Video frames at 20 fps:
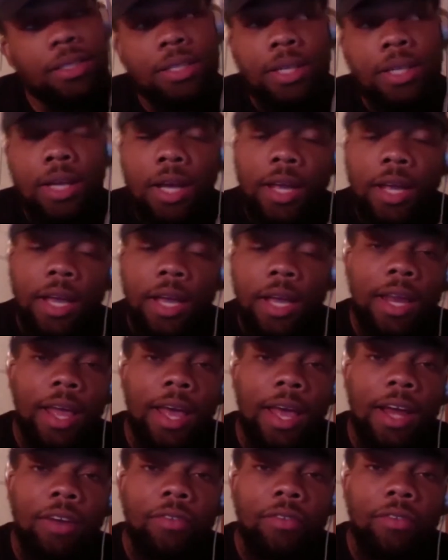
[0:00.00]
again, they
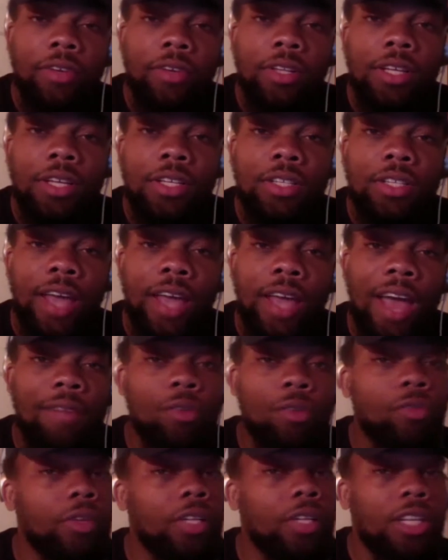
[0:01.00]
have a really
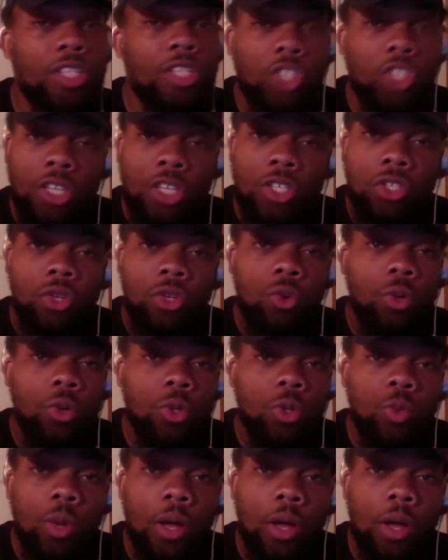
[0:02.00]
good chance to do it as
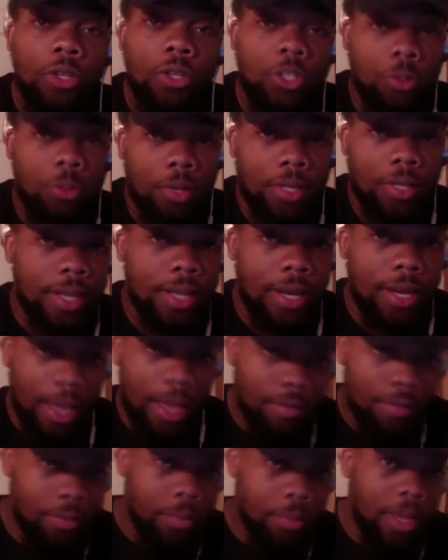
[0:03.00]
well, just because, again, they
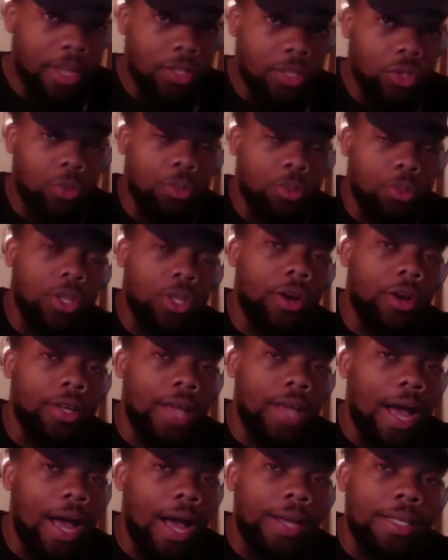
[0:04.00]
have a mega superstar in
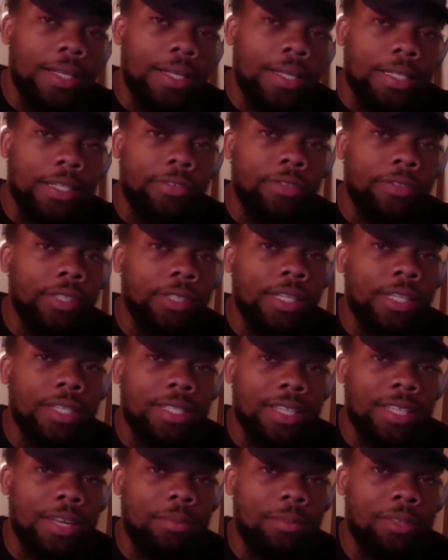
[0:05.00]
Giannis and a really
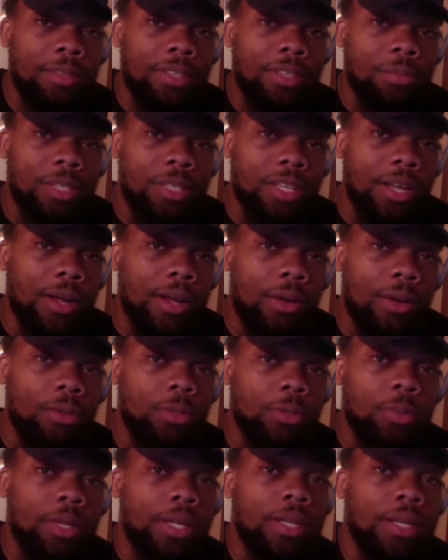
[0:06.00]
good team themselves.
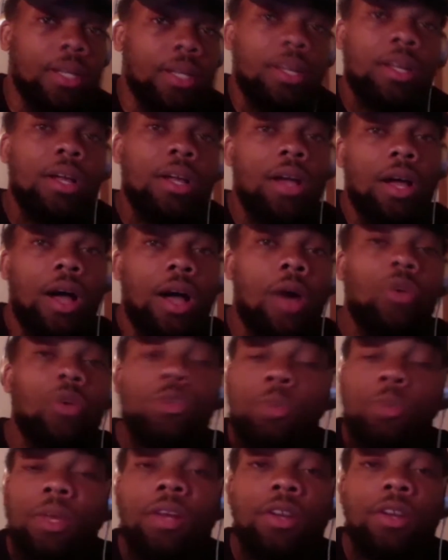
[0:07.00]
But I was
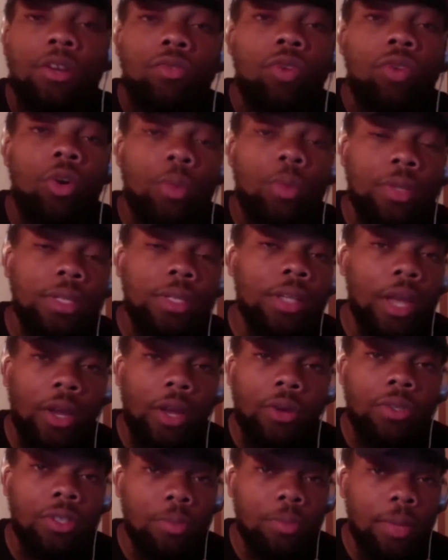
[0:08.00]
beginning to roll with the
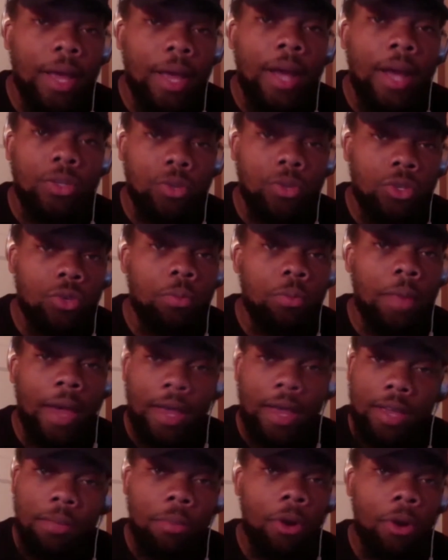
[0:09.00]
Lakers, to be honest with you.
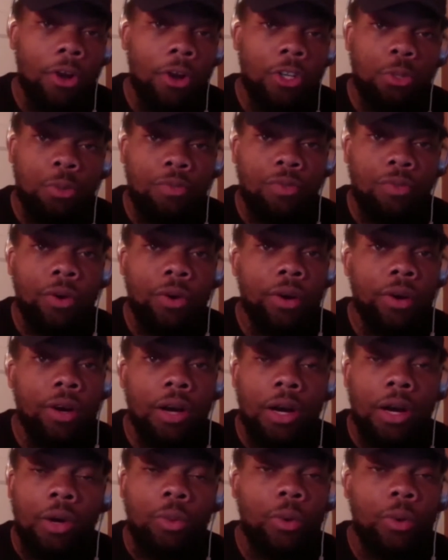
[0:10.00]
Back in March, before
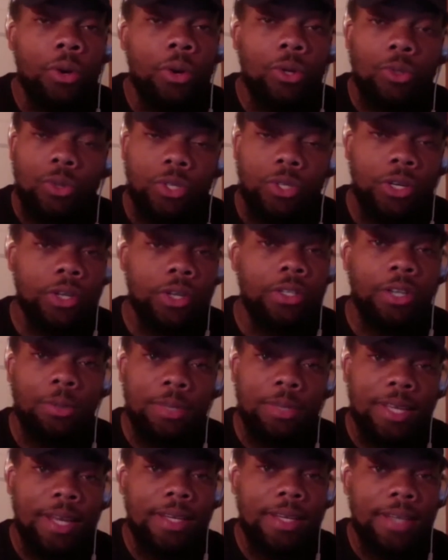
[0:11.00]
our worlds were turned
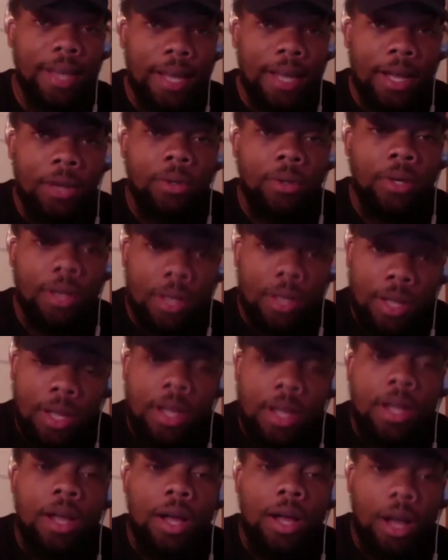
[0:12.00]
upside down,
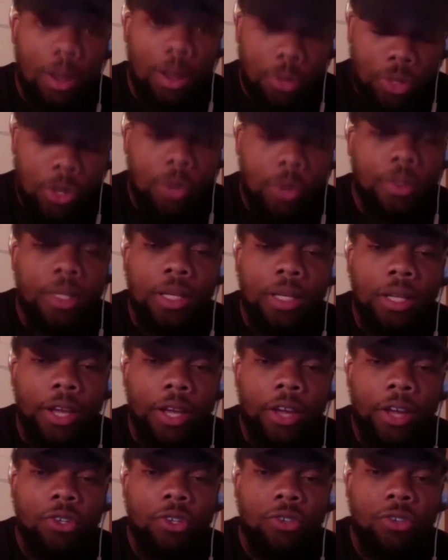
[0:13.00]
I was going with the
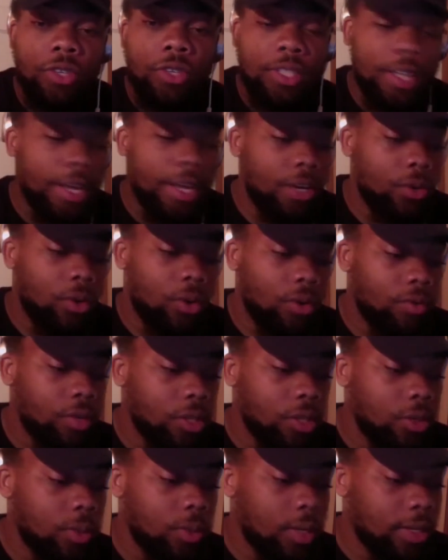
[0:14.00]
Lakers for a title. I
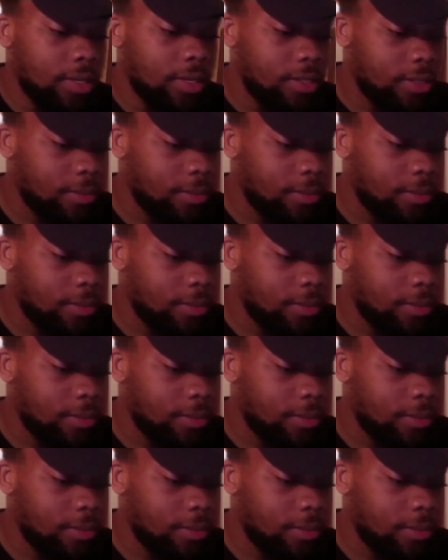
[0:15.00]
really was.